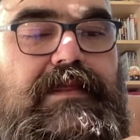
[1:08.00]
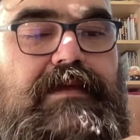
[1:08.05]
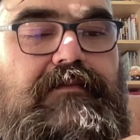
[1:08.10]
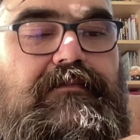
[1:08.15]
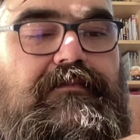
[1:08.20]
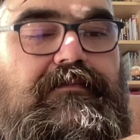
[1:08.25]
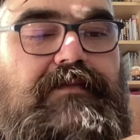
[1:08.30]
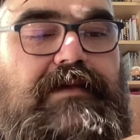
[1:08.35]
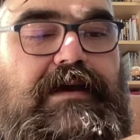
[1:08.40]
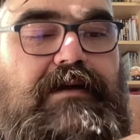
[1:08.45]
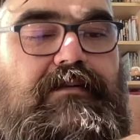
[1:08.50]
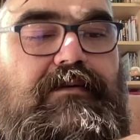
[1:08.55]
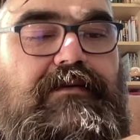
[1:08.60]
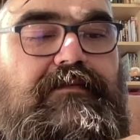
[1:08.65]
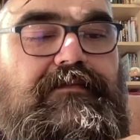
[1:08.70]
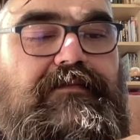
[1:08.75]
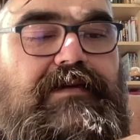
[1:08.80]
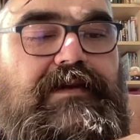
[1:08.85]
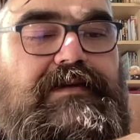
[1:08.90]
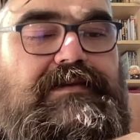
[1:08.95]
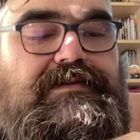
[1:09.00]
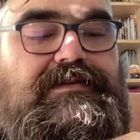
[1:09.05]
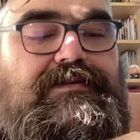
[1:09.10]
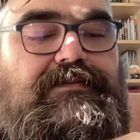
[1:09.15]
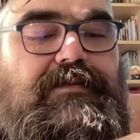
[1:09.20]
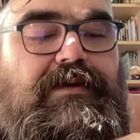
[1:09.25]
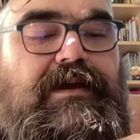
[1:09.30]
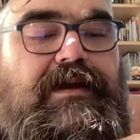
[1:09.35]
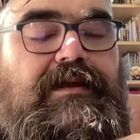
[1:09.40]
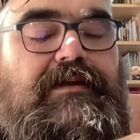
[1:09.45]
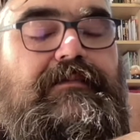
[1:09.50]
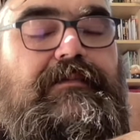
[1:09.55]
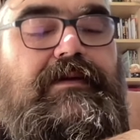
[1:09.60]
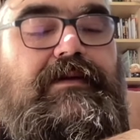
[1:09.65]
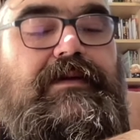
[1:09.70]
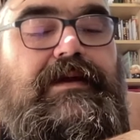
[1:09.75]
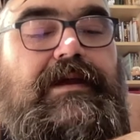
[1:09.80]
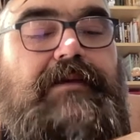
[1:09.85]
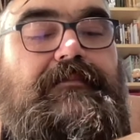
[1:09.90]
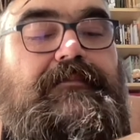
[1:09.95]
Flower Fist, right?
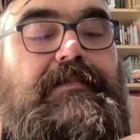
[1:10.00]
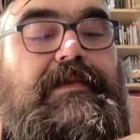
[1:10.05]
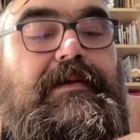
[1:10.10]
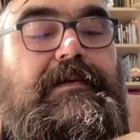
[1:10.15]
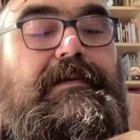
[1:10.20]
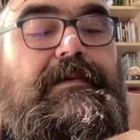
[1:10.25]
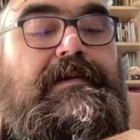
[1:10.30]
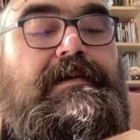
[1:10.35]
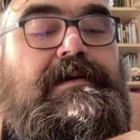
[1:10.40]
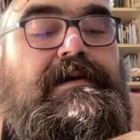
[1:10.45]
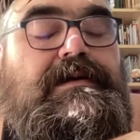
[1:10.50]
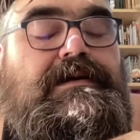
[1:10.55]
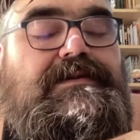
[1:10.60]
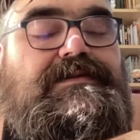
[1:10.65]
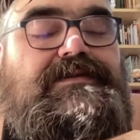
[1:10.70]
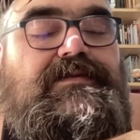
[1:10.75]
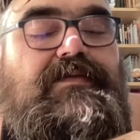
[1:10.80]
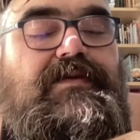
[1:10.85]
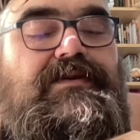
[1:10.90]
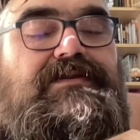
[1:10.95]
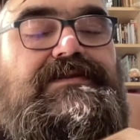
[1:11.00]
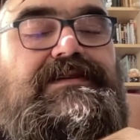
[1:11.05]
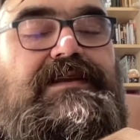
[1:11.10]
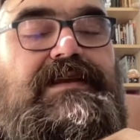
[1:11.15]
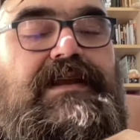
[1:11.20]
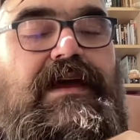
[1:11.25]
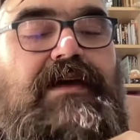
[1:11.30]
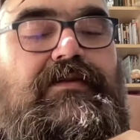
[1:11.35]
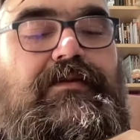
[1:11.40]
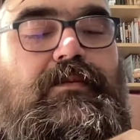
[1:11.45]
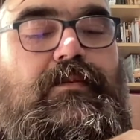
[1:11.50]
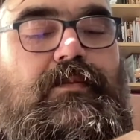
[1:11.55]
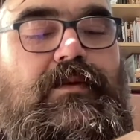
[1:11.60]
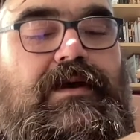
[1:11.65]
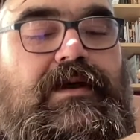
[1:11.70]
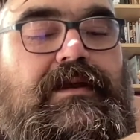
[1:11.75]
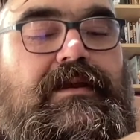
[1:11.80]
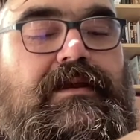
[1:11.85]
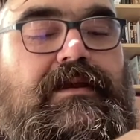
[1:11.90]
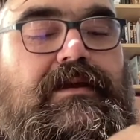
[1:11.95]
Okay. So there's another
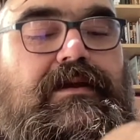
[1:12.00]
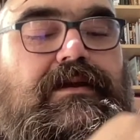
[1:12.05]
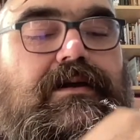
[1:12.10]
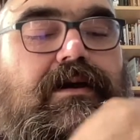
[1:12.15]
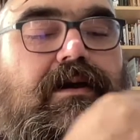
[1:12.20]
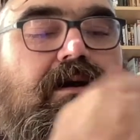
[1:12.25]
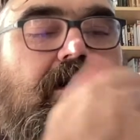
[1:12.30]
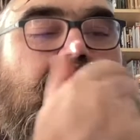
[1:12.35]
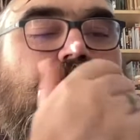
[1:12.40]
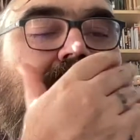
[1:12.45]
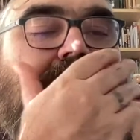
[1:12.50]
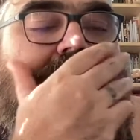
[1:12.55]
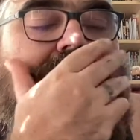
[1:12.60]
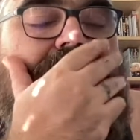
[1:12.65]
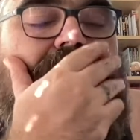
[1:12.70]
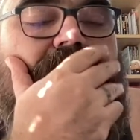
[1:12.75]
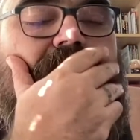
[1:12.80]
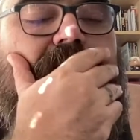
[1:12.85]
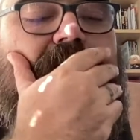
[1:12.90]
one called,